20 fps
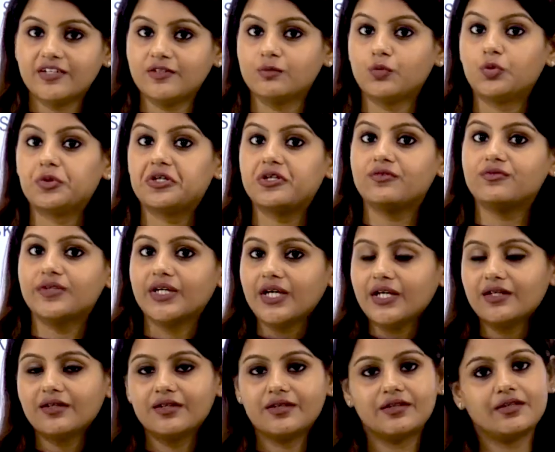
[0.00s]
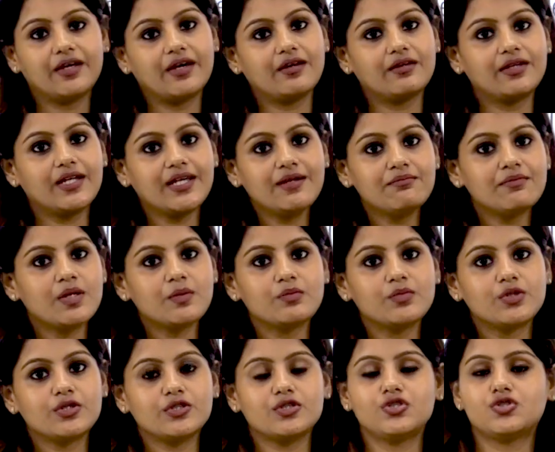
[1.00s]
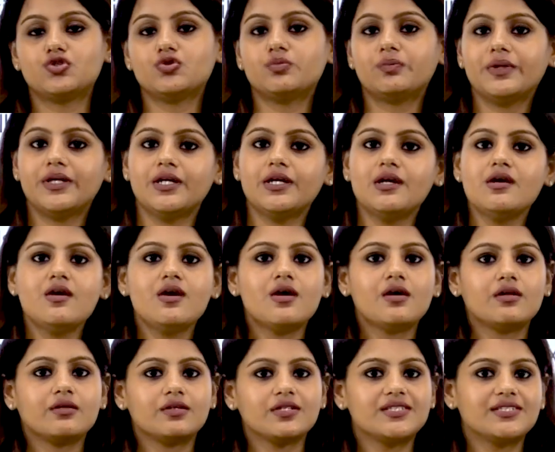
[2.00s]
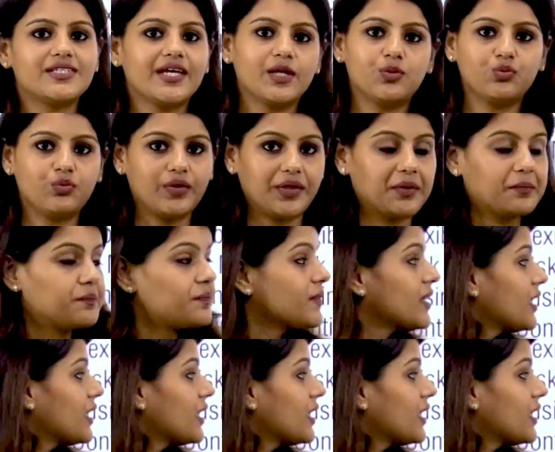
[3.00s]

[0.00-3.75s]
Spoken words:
and motivate their team members to be the same way.